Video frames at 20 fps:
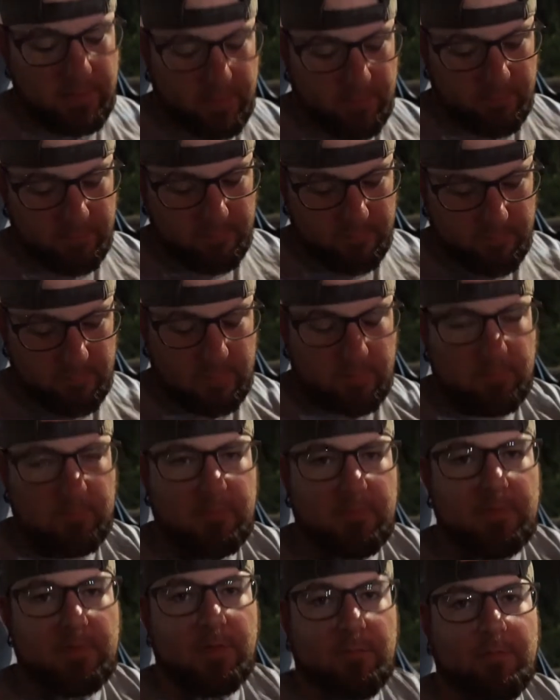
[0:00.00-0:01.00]
I'm,
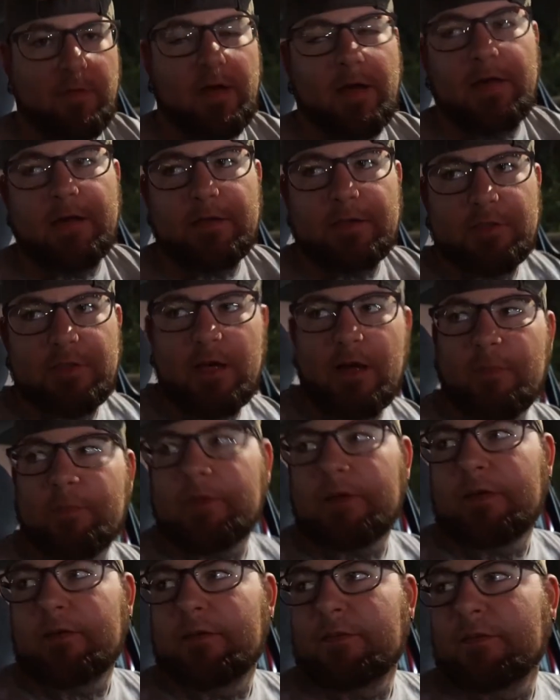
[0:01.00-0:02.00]
I'm, I'm bad at
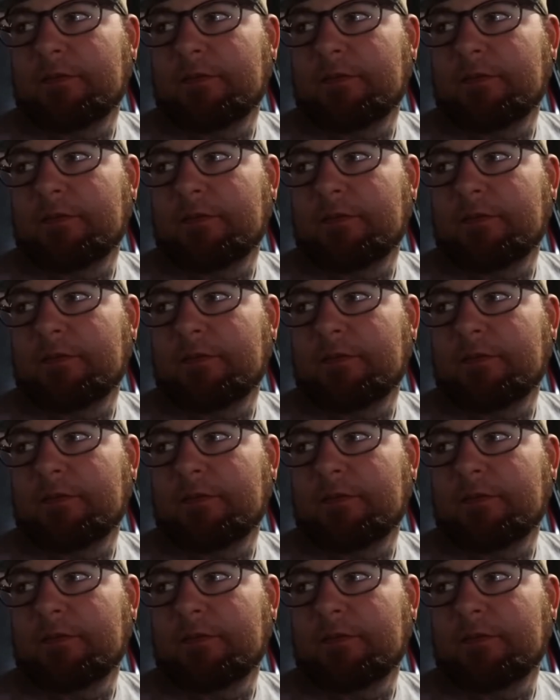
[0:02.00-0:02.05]
shopping. This